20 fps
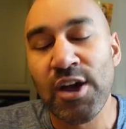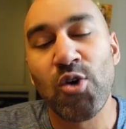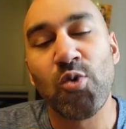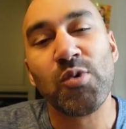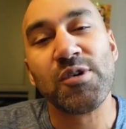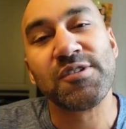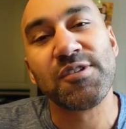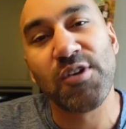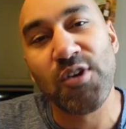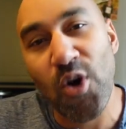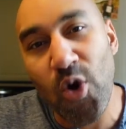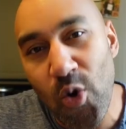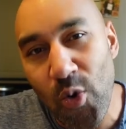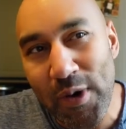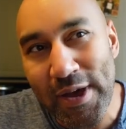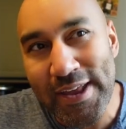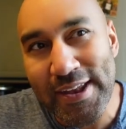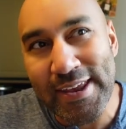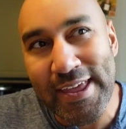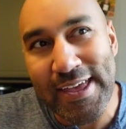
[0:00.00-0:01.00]
Was
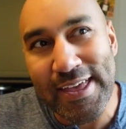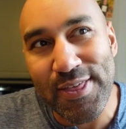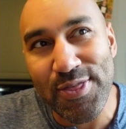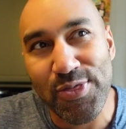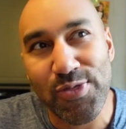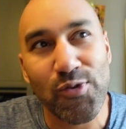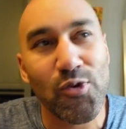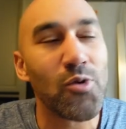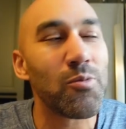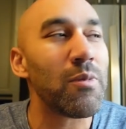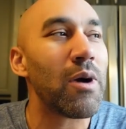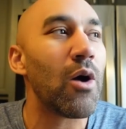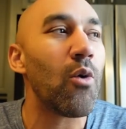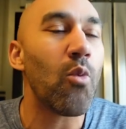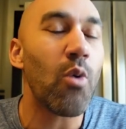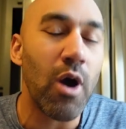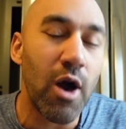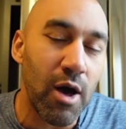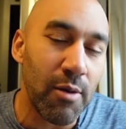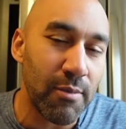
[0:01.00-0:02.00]
going through my
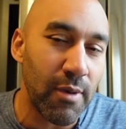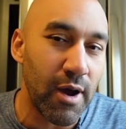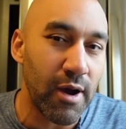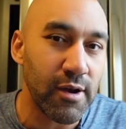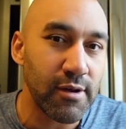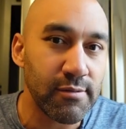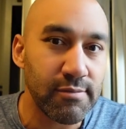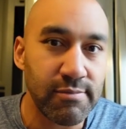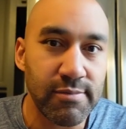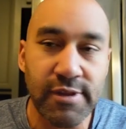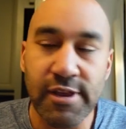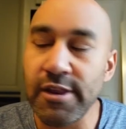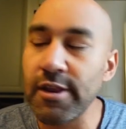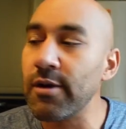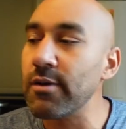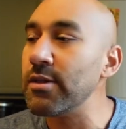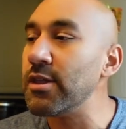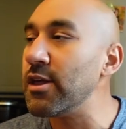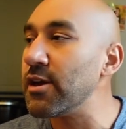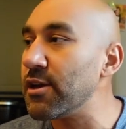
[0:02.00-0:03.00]
Walmart, you
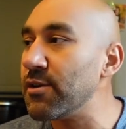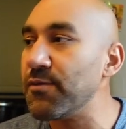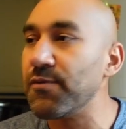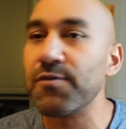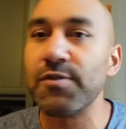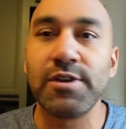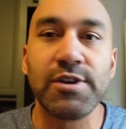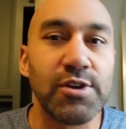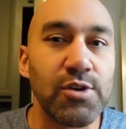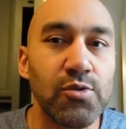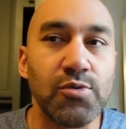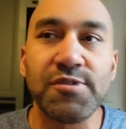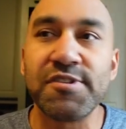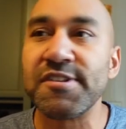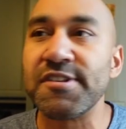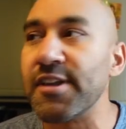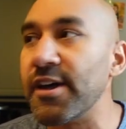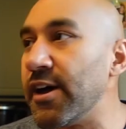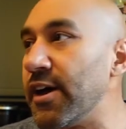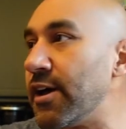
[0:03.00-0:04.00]
know, looking for new
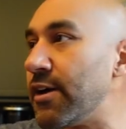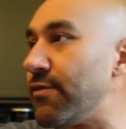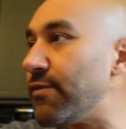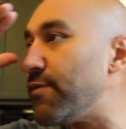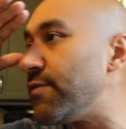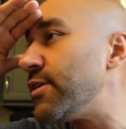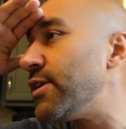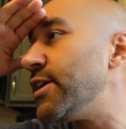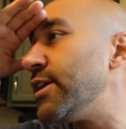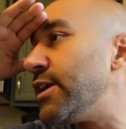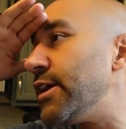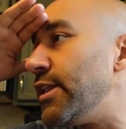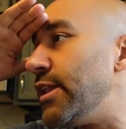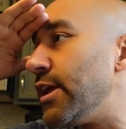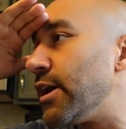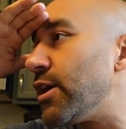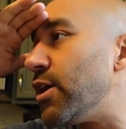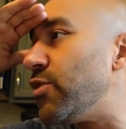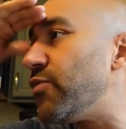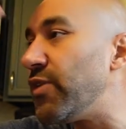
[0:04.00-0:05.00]
stuff.
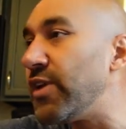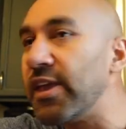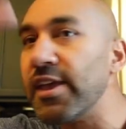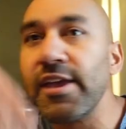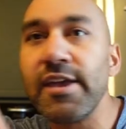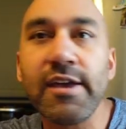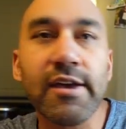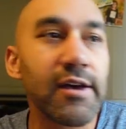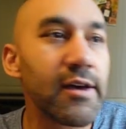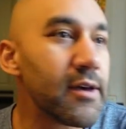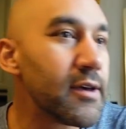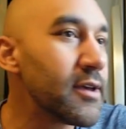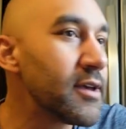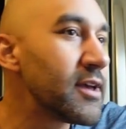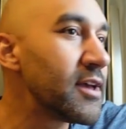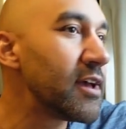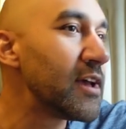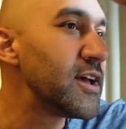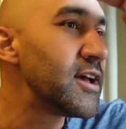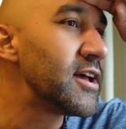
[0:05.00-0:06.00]
Look over here,
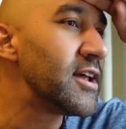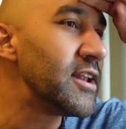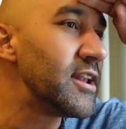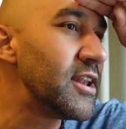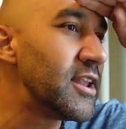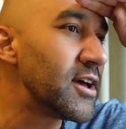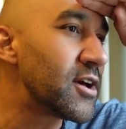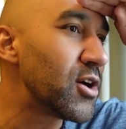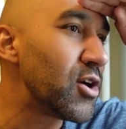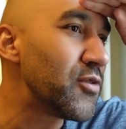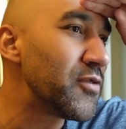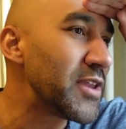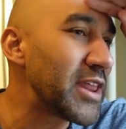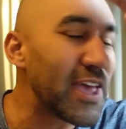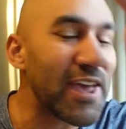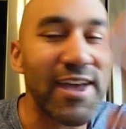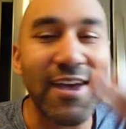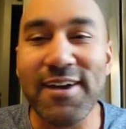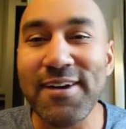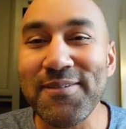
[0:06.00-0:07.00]
look over
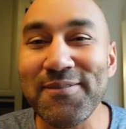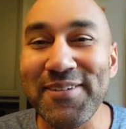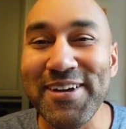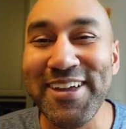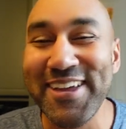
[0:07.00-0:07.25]
there.